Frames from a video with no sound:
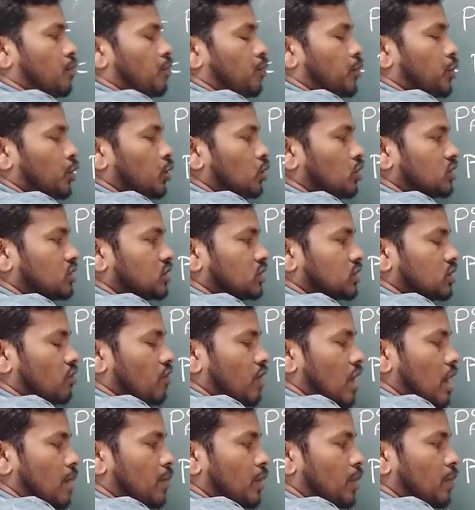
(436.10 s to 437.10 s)
pure
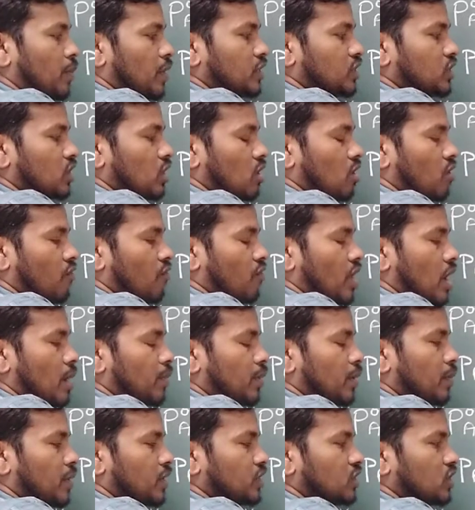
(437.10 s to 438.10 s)
vapor pressure
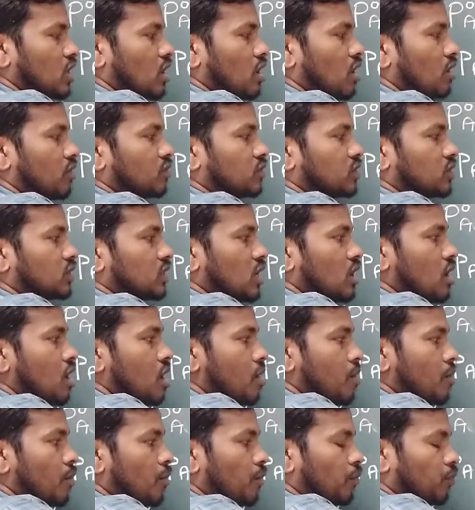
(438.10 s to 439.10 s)
vapor pressure of the
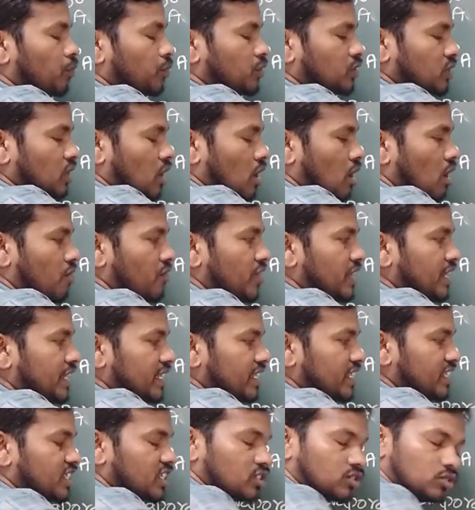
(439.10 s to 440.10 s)

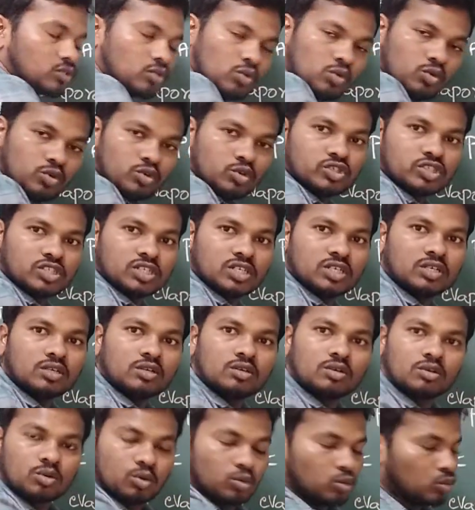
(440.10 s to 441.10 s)
solvent in a solution
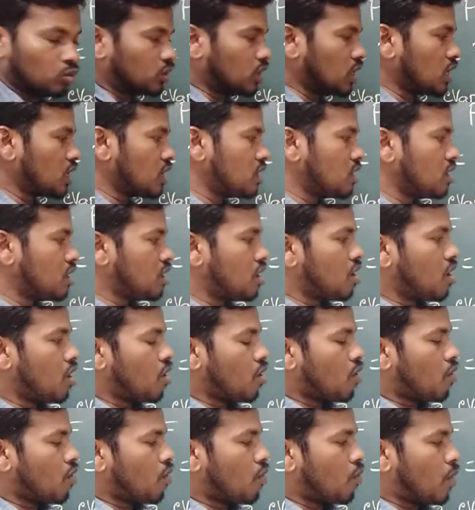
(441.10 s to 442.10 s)
to the
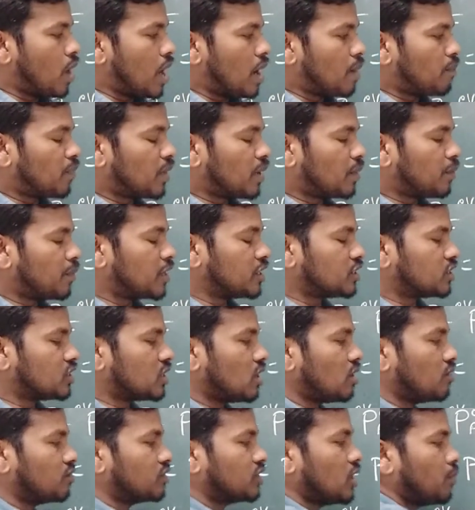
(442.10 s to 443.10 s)
vapor
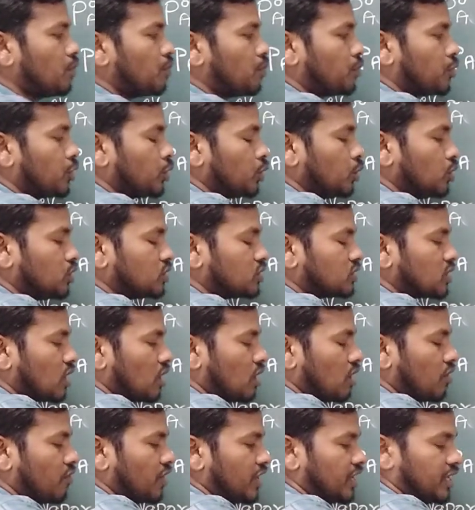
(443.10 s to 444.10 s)
pressure of the pure
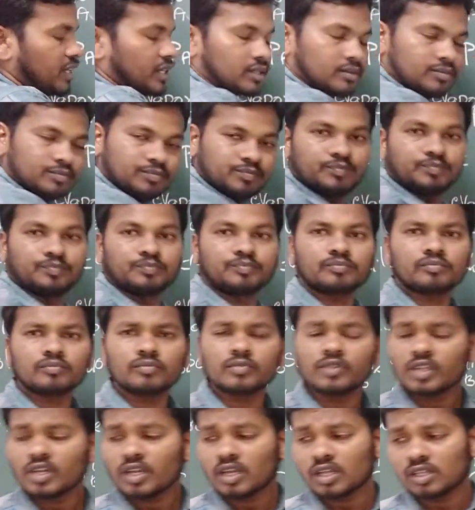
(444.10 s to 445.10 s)
solvent.
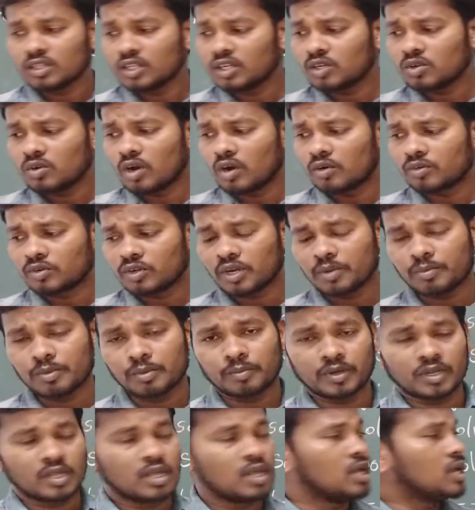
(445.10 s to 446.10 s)
That you have to
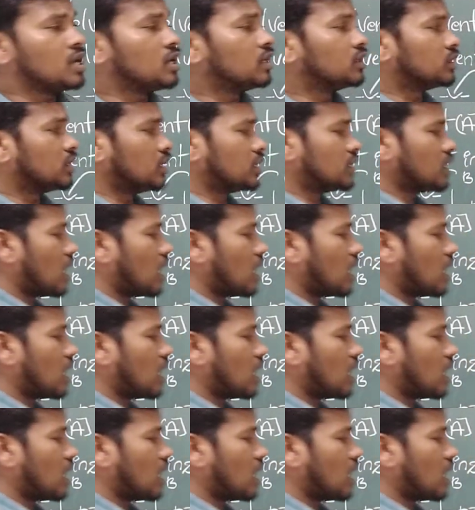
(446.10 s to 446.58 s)
remember, that